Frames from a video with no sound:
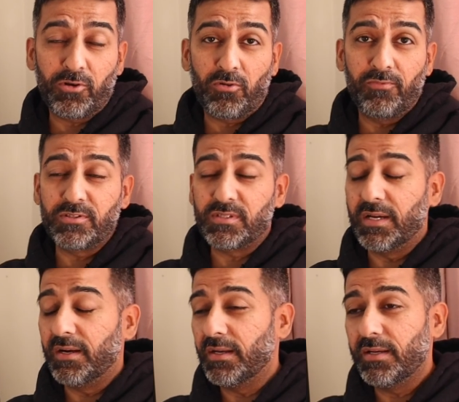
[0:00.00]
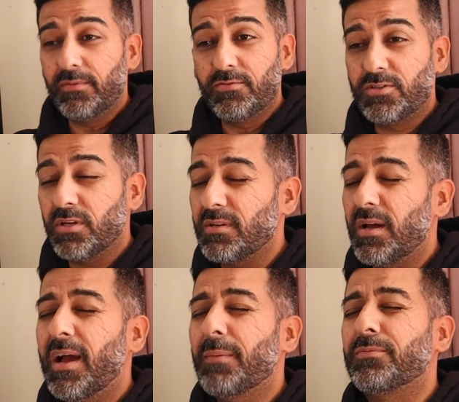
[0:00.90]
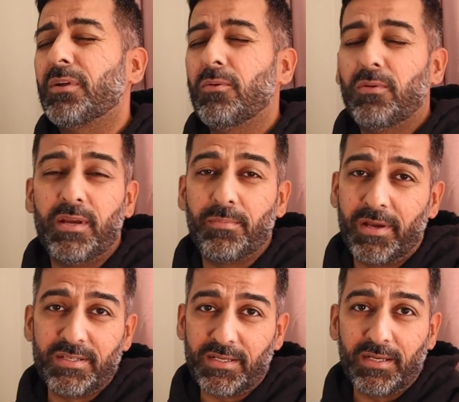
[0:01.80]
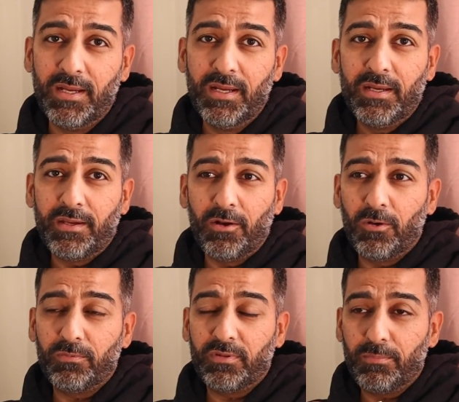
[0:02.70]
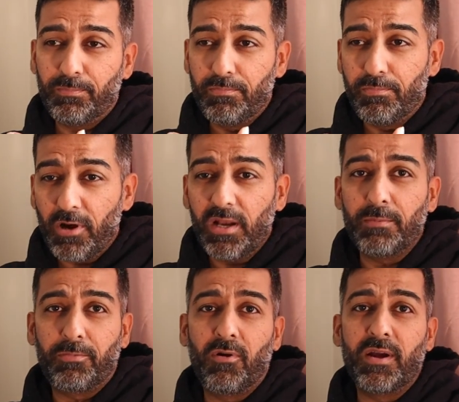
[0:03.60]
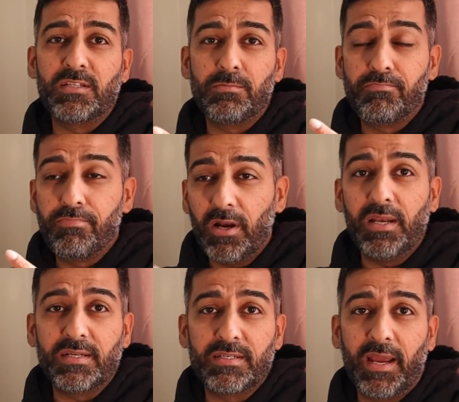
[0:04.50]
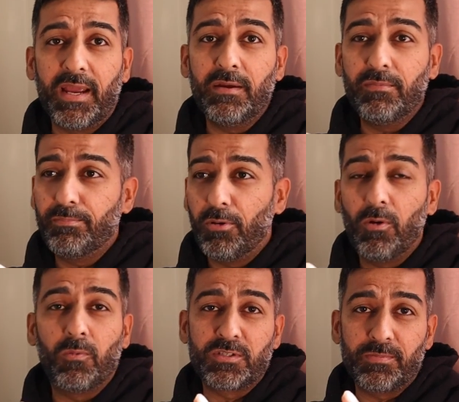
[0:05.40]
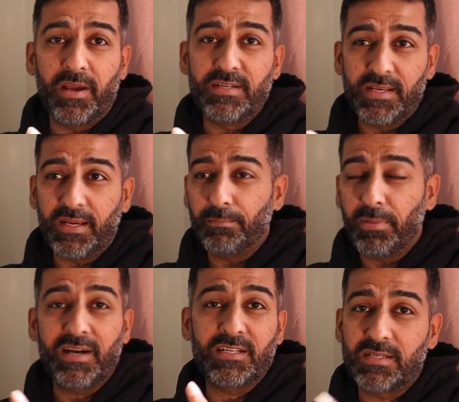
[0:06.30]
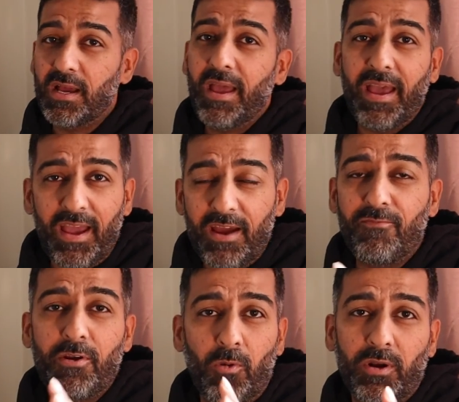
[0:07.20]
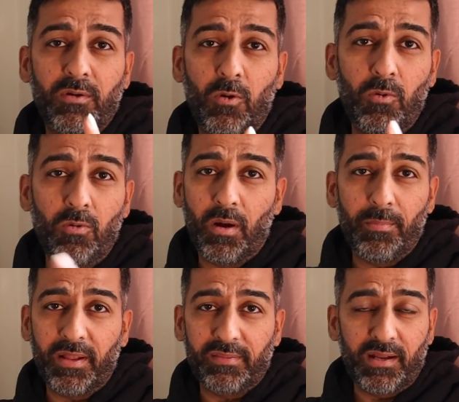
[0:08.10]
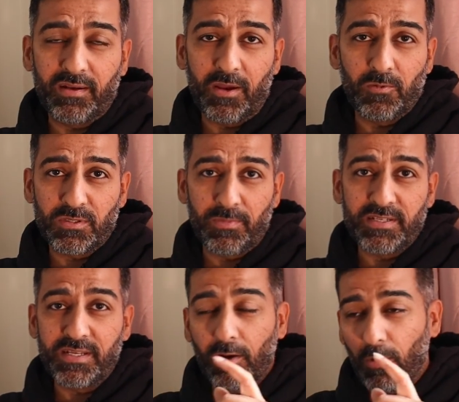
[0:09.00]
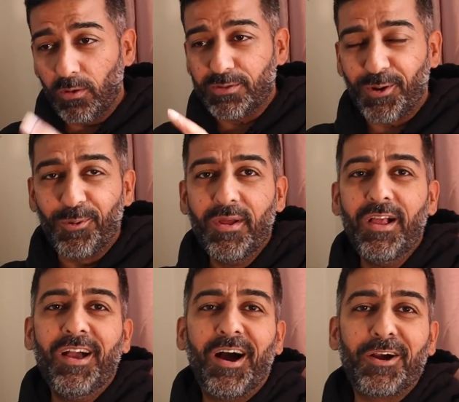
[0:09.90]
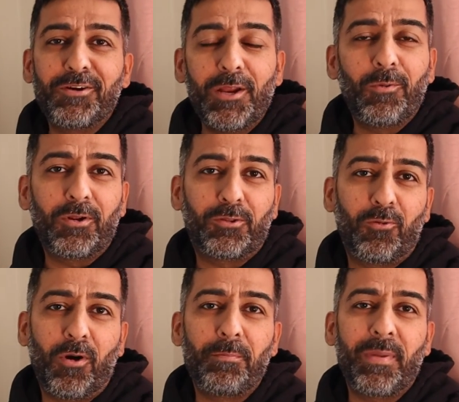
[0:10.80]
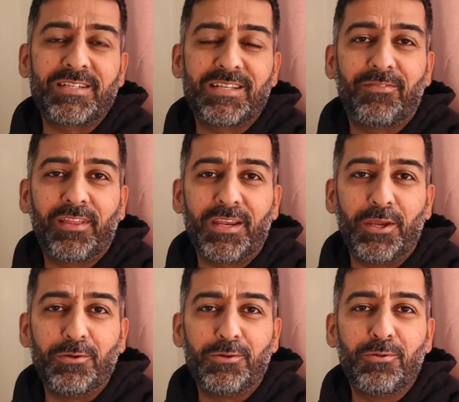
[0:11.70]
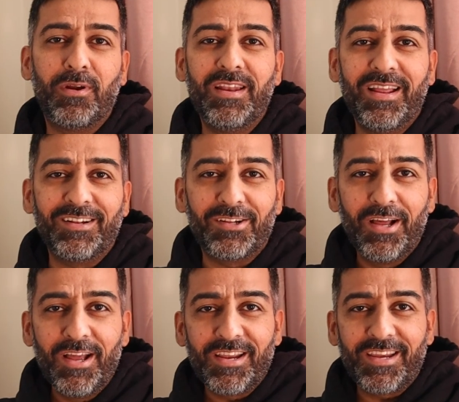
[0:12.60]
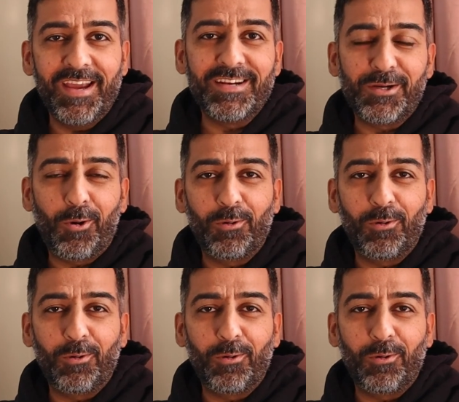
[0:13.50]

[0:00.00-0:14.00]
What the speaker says: photographers there, and it was just absolutely amazing. Brilliant price, brilliant day. Paul was amazing. Baz, everyone who I met that day was amazing. Also, I really want to throw a massive thank you to a little kid